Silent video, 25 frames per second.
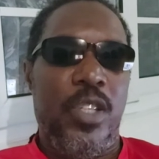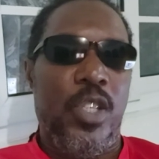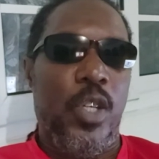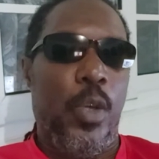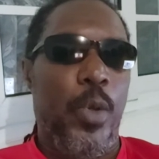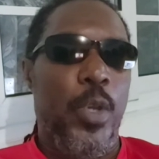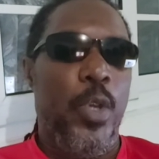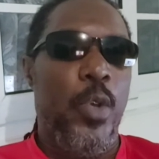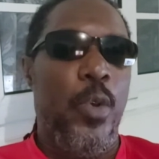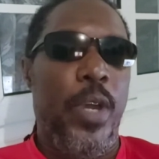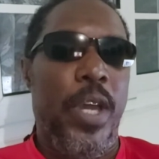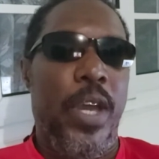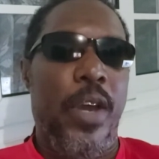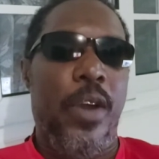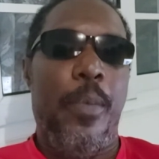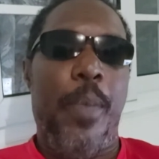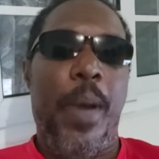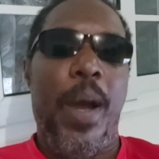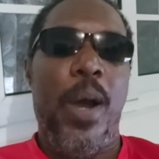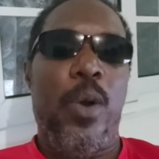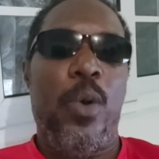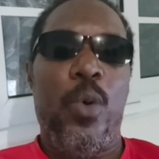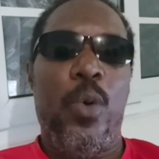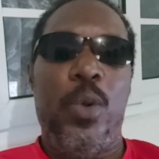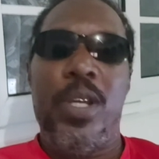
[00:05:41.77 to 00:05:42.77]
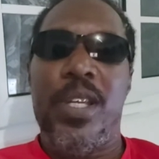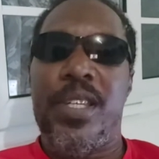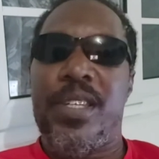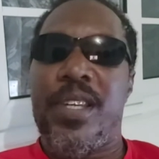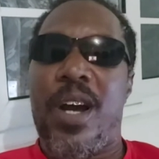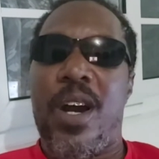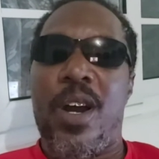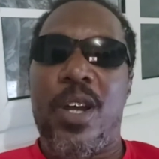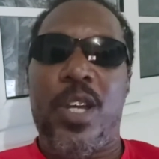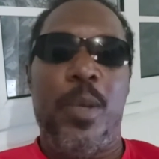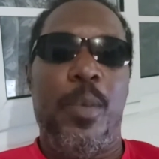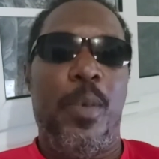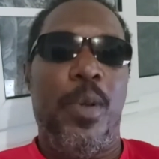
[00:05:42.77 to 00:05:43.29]
So when you hear about all these
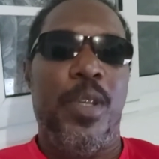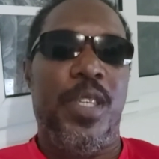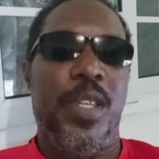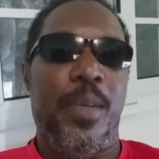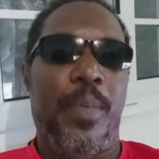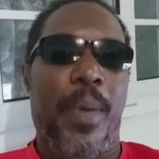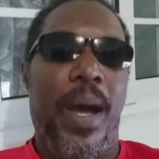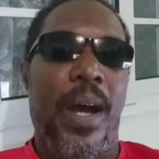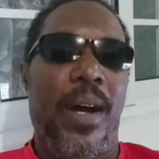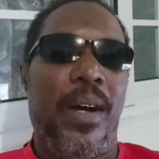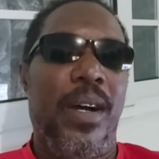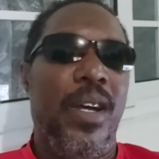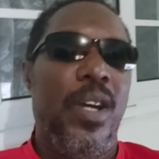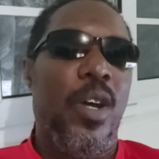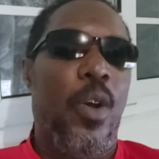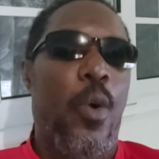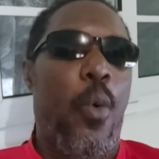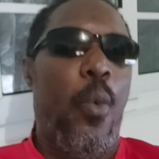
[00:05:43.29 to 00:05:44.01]
arguments about